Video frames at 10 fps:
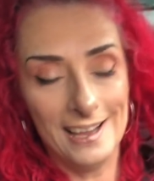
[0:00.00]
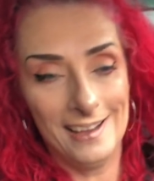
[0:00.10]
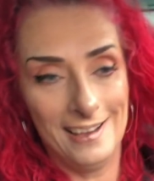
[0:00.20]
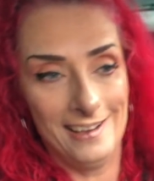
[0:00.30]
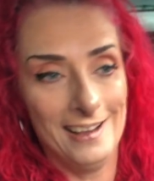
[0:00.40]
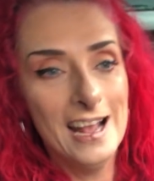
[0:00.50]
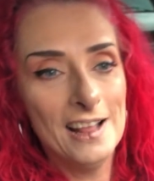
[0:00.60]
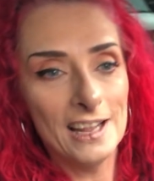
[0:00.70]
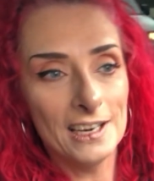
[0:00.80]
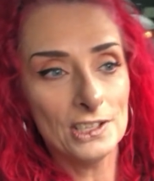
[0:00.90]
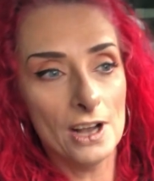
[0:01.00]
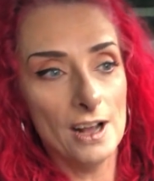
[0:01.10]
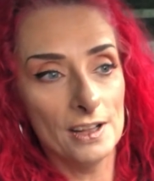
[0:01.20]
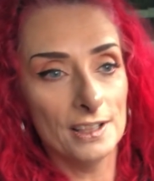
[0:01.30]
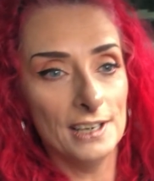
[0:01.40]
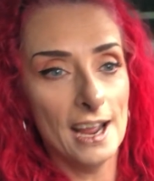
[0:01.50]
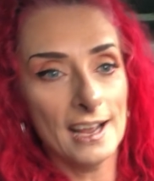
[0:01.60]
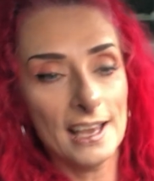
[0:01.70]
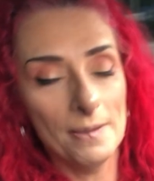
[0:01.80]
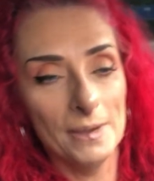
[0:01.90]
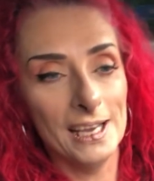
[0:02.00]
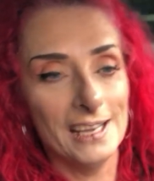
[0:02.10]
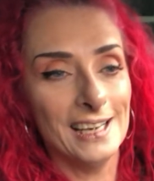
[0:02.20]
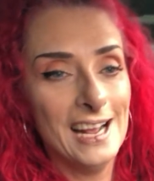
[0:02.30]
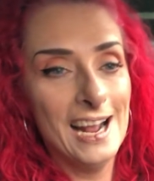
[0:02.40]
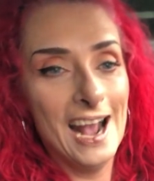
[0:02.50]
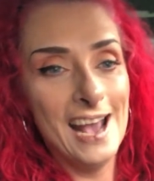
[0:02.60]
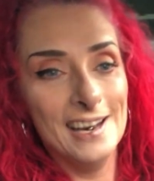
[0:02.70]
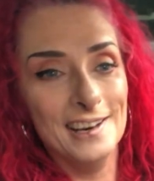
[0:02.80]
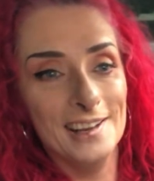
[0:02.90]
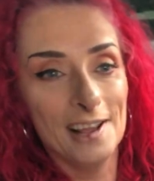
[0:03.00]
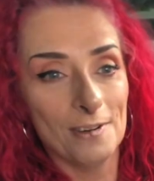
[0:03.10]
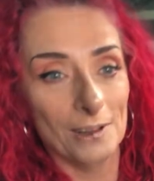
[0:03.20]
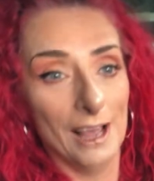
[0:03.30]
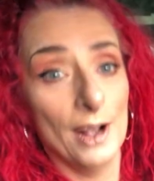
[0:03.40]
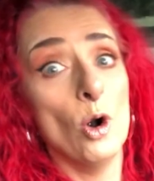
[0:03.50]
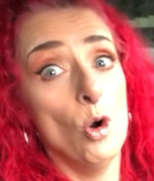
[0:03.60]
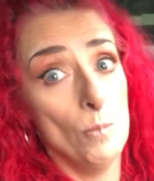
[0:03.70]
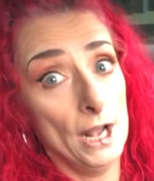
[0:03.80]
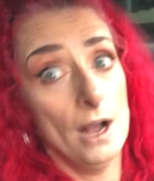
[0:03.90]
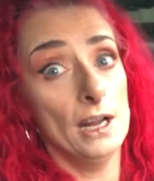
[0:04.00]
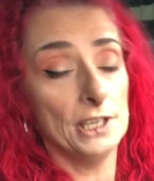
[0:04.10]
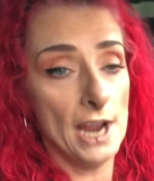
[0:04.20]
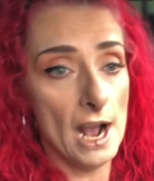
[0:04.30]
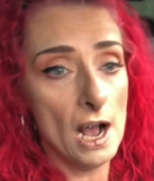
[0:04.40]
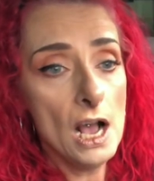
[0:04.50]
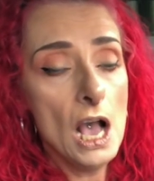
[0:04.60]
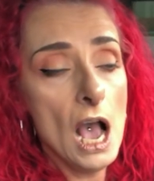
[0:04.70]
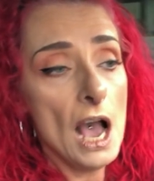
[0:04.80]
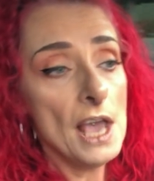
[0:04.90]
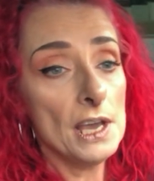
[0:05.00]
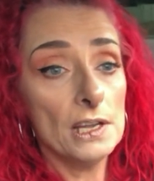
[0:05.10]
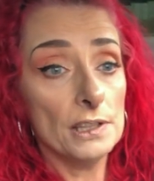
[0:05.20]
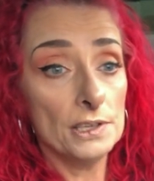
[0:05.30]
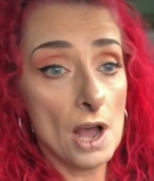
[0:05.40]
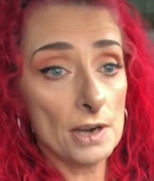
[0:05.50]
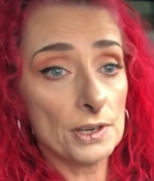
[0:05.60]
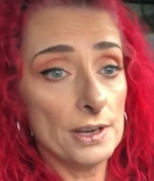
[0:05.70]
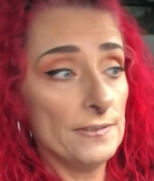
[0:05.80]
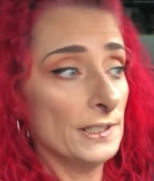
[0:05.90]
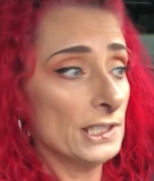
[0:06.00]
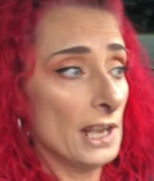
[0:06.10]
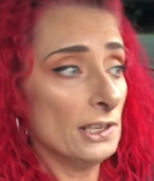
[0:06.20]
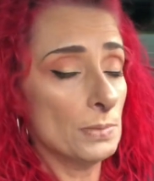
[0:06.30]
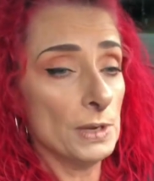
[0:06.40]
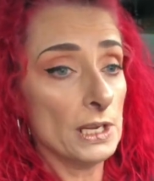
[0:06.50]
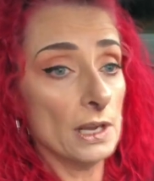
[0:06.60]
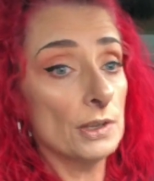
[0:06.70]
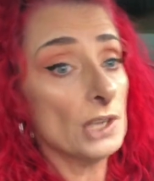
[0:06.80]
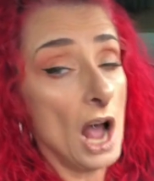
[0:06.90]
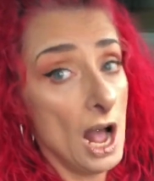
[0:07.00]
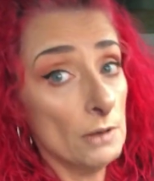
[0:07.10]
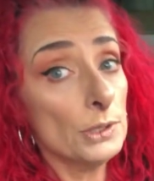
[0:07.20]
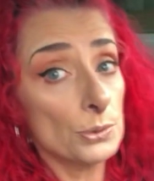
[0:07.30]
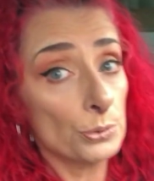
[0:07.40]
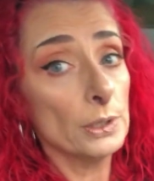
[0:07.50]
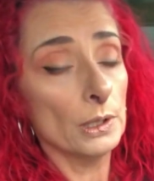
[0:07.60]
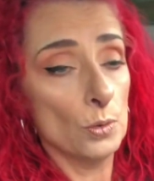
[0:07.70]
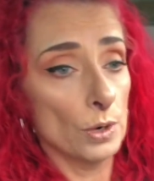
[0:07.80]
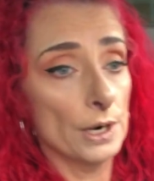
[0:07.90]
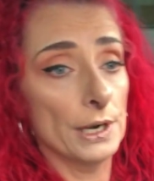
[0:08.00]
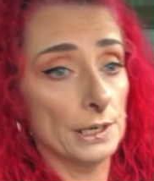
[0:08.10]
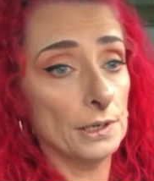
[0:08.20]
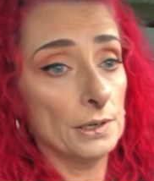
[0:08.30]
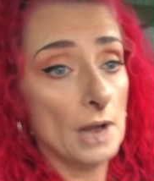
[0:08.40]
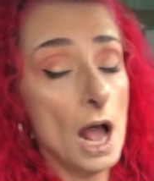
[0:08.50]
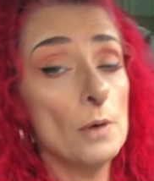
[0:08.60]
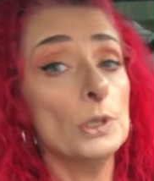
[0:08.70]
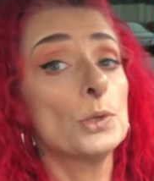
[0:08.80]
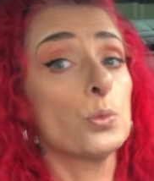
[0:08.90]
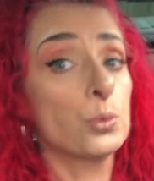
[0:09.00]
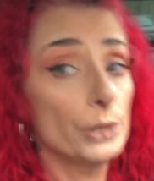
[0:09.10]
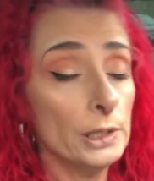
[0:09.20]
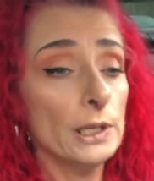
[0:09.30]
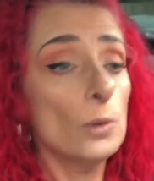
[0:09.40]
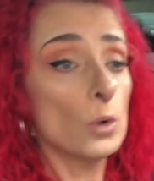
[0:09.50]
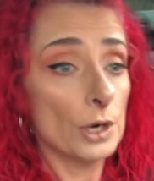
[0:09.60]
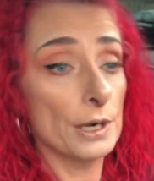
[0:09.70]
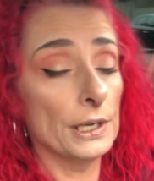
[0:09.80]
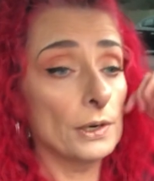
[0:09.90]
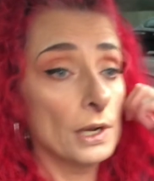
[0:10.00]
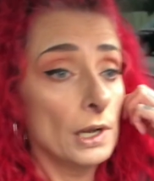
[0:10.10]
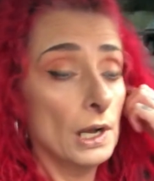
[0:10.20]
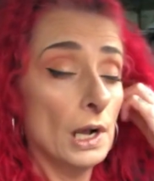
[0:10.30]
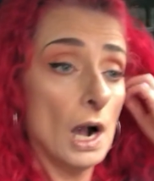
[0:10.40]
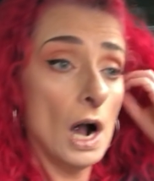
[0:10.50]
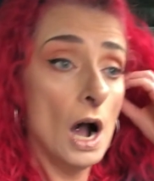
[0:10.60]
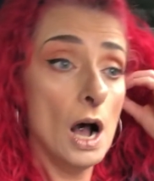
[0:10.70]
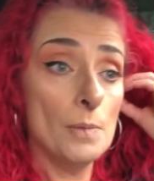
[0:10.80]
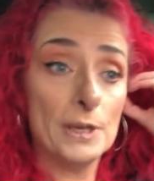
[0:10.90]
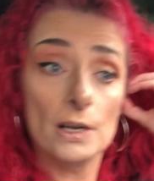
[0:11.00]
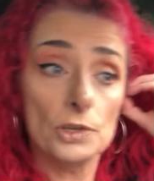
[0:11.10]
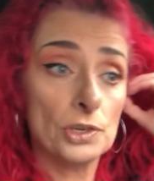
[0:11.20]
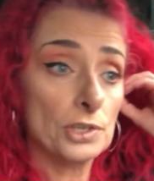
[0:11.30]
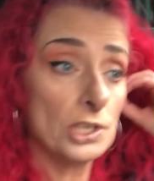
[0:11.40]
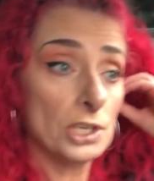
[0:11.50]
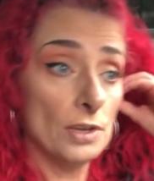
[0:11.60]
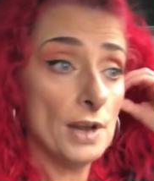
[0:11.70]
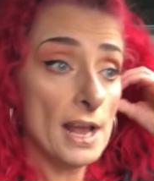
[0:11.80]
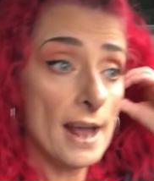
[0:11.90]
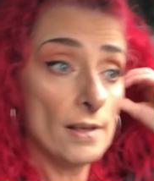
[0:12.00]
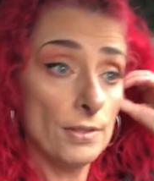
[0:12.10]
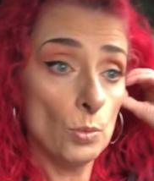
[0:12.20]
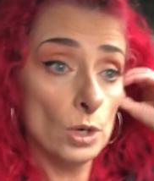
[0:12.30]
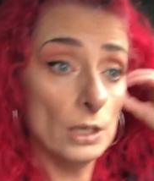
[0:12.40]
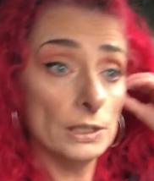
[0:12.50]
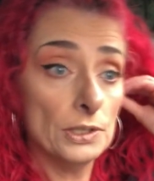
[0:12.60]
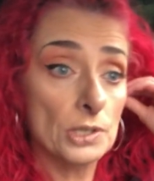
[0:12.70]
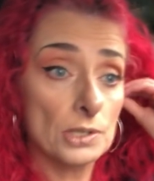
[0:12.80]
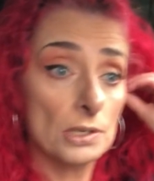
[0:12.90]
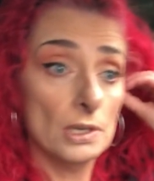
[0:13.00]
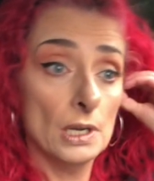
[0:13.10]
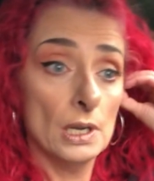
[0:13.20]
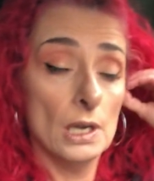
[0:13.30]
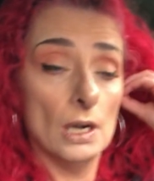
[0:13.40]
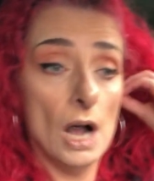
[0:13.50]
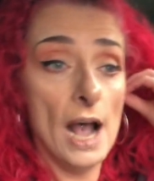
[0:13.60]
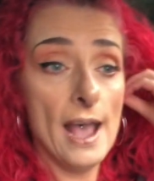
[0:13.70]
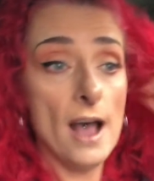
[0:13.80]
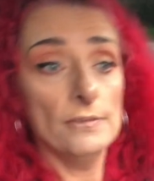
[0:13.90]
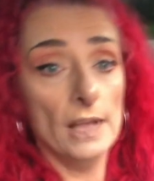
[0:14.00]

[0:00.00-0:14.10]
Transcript: that I saw the day I came in and they were like, oh my God, yeah. And the doctor even said to me, he goes, I was really worried. I was really worried. Um, he goes, you're still not out of the woods. I have